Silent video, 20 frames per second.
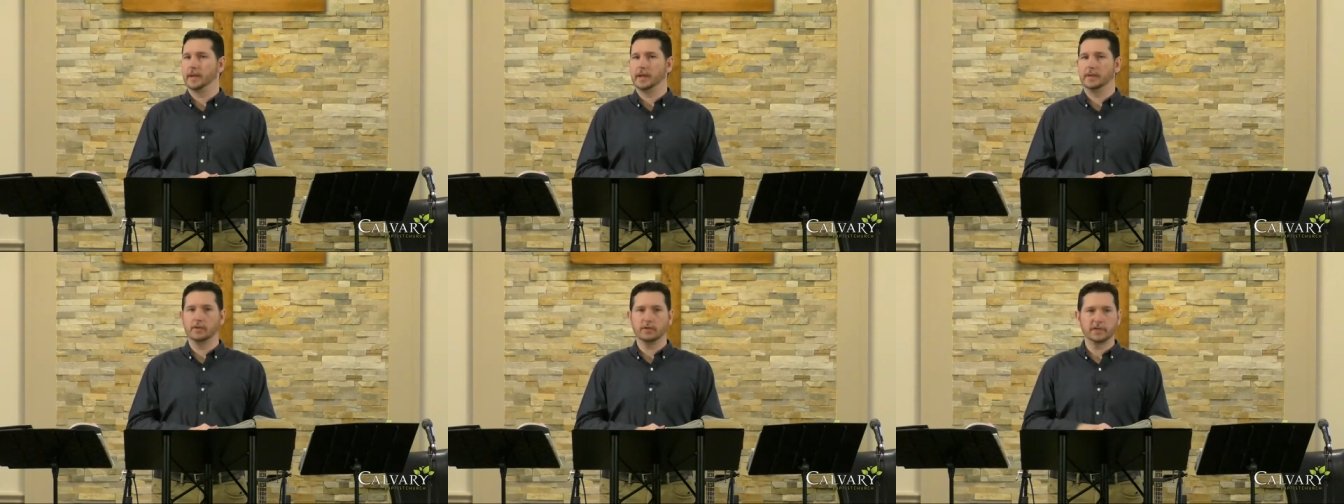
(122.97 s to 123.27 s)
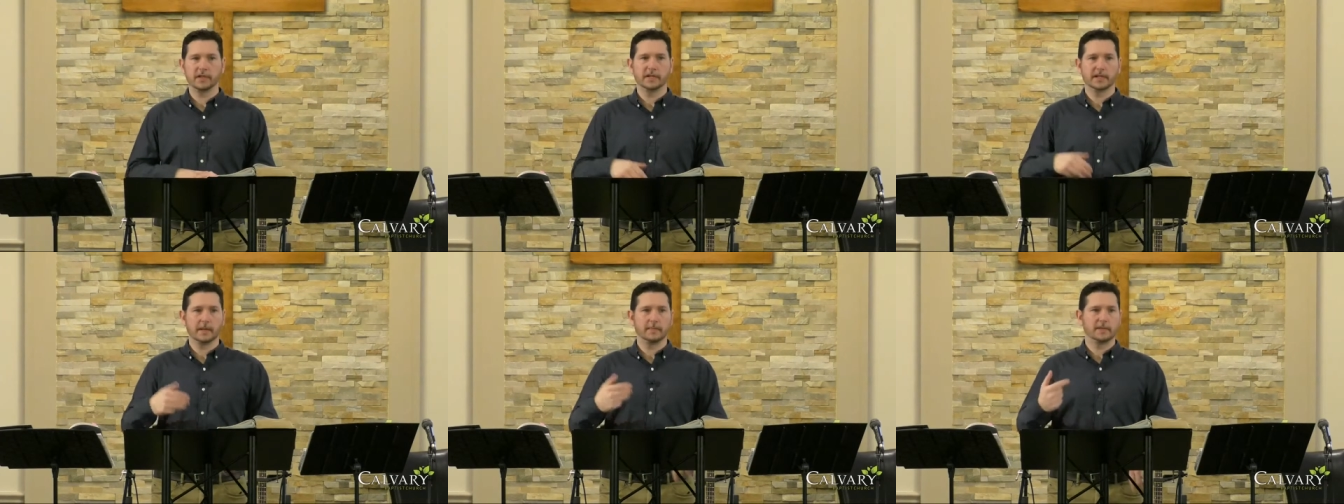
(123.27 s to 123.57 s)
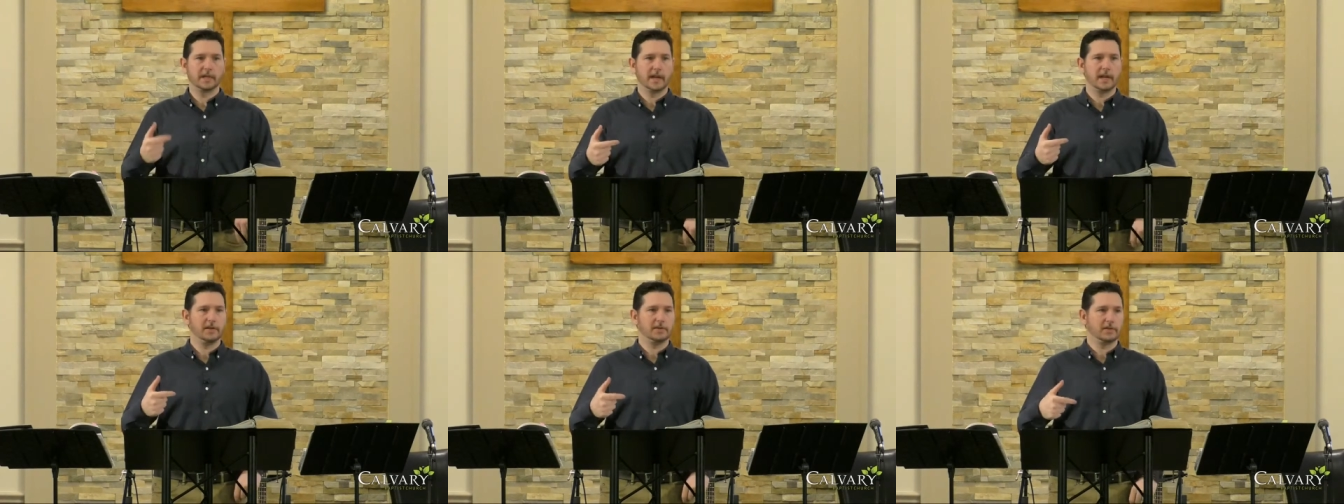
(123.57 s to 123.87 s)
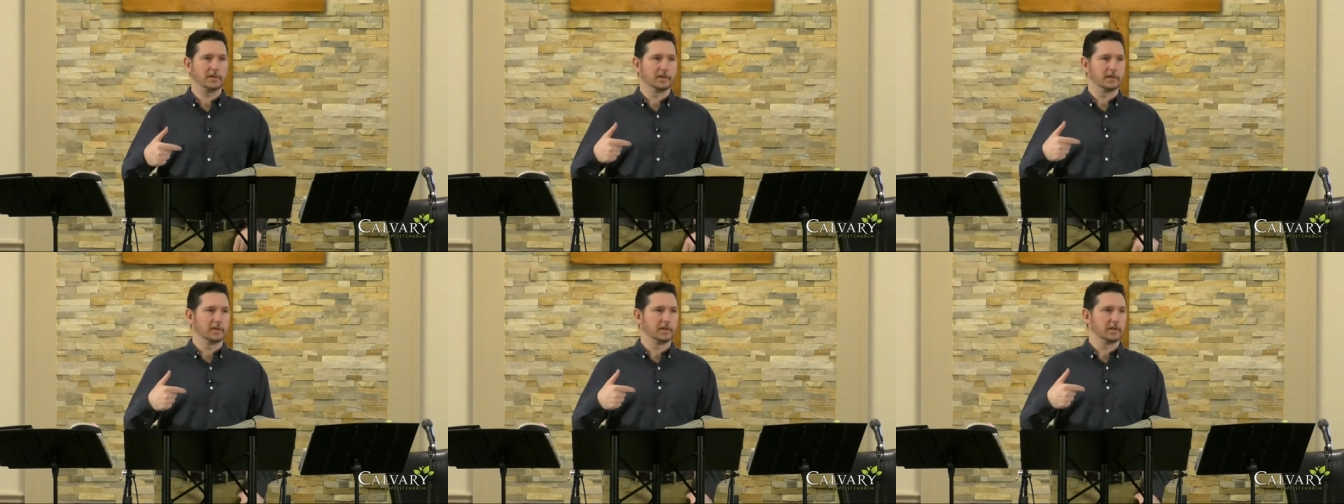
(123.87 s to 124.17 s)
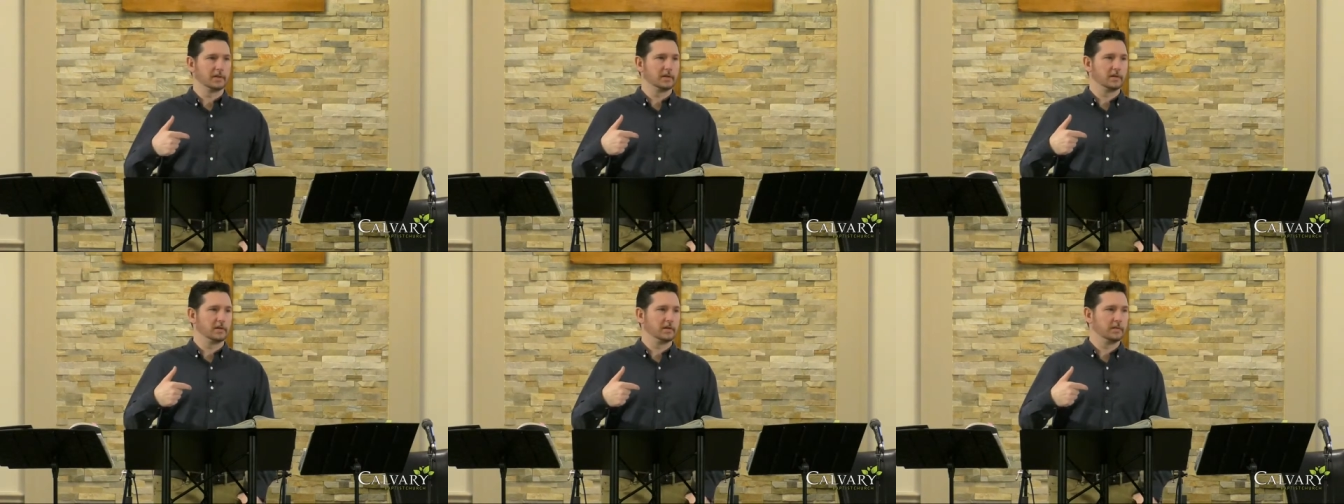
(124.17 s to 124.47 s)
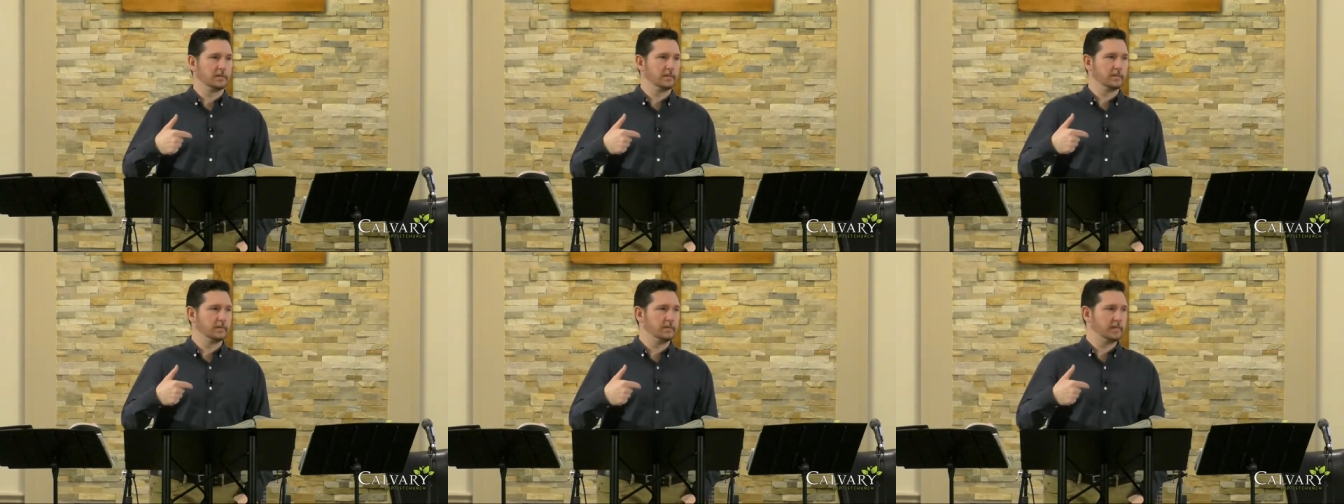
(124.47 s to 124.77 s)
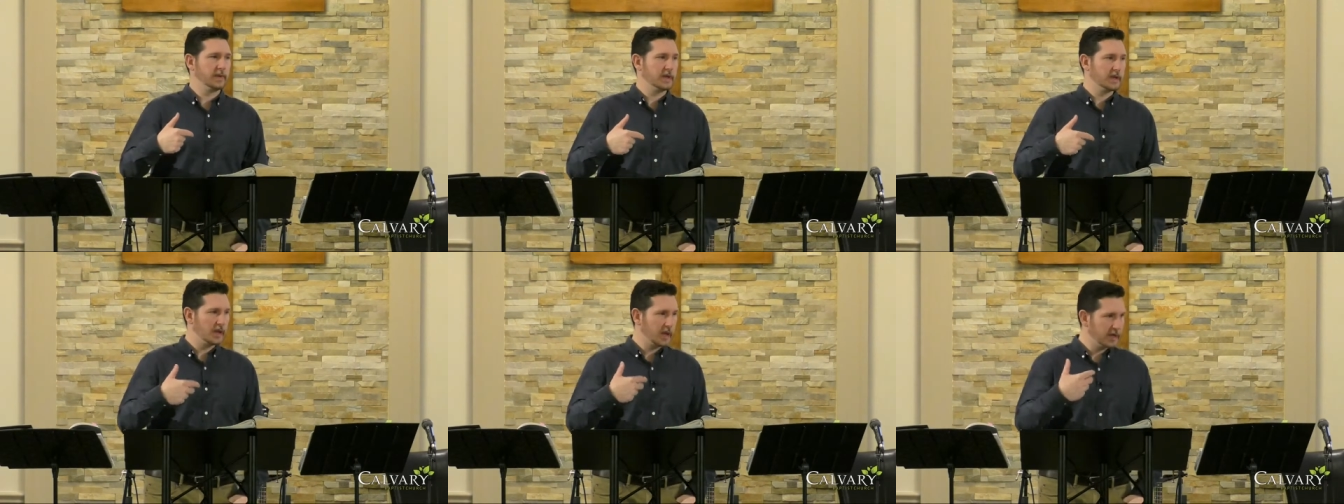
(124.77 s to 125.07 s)
and there's a temptation
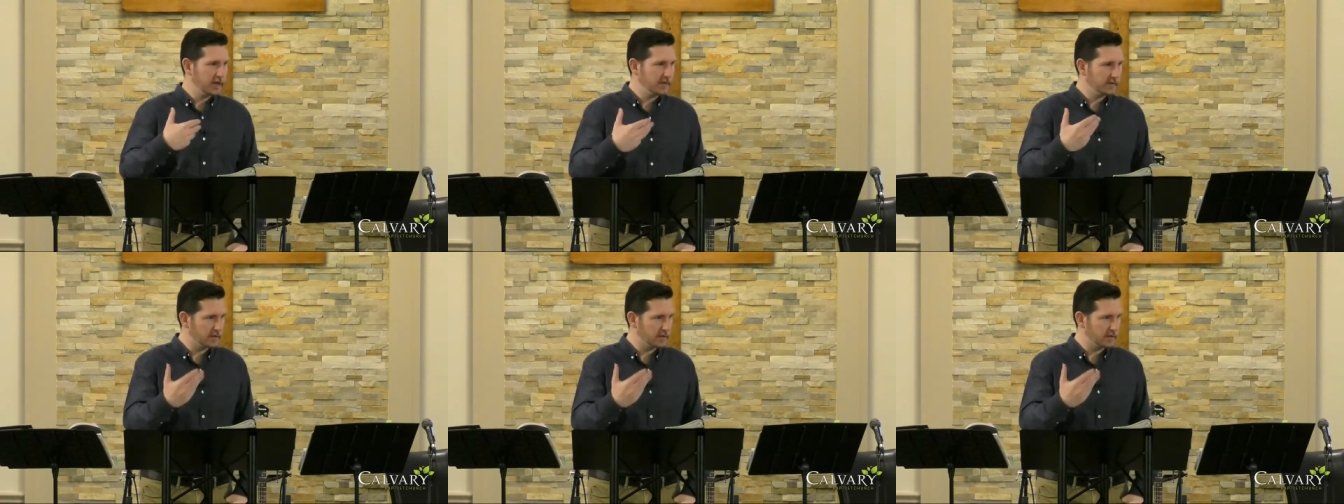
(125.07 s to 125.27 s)
because